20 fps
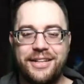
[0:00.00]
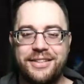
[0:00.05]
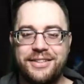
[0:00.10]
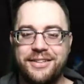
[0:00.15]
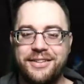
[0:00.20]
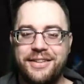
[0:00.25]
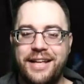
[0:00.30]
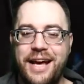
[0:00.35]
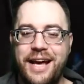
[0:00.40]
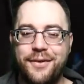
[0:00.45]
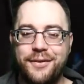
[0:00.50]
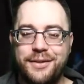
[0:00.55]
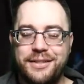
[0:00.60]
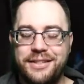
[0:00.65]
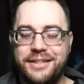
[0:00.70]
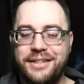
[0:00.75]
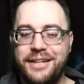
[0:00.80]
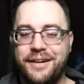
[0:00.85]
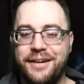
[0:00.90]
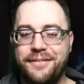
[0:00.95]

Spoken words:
so that was enough